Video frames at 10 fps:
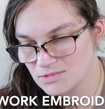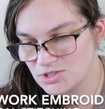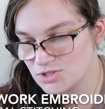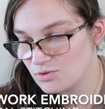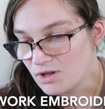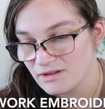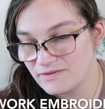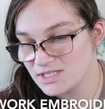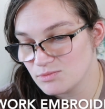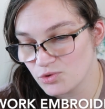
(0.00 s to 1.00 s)
do all of
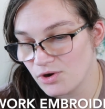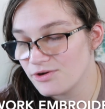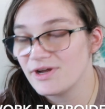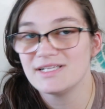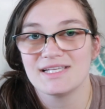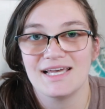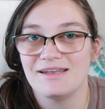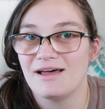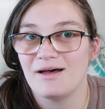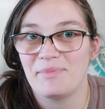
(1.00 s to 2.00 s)
these embroideries
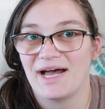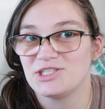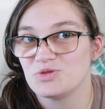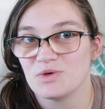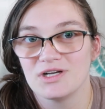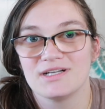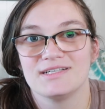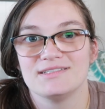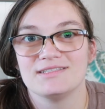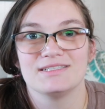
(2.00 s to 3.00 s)
in a patchwork
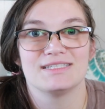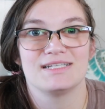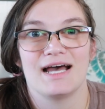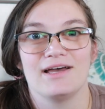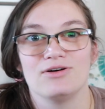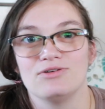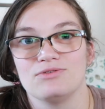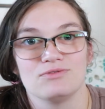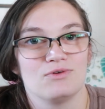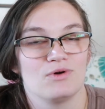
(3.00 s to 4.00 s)

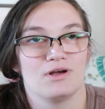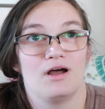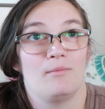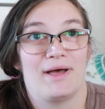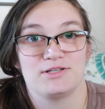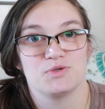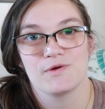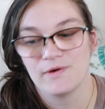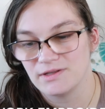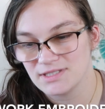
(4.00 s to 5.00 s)
style or a patchwork
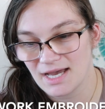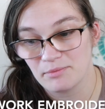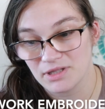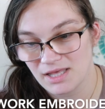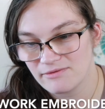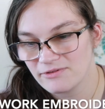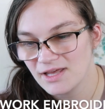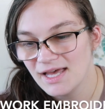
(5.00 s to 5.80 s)
quilt, I believe.